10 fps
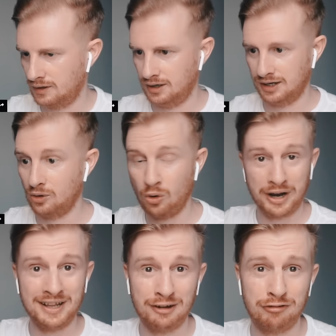And
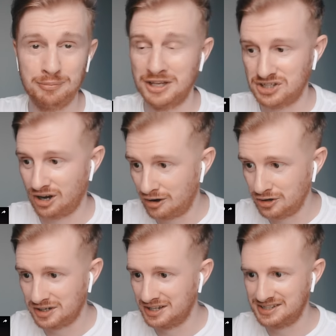already from the start,
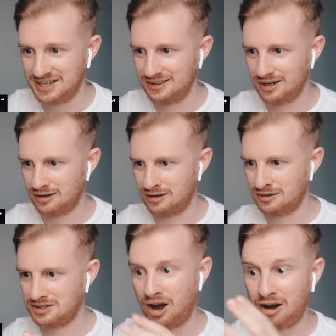you can see they're
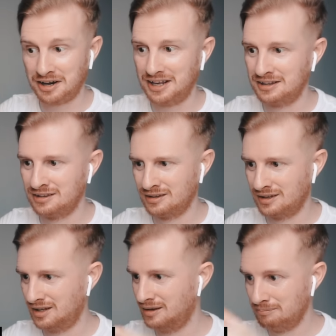targeting
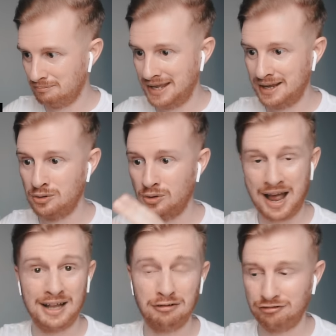male
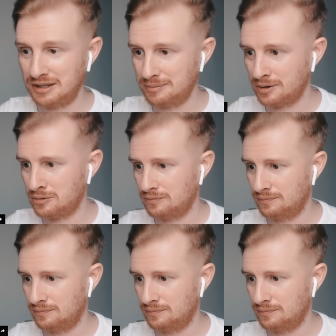and female.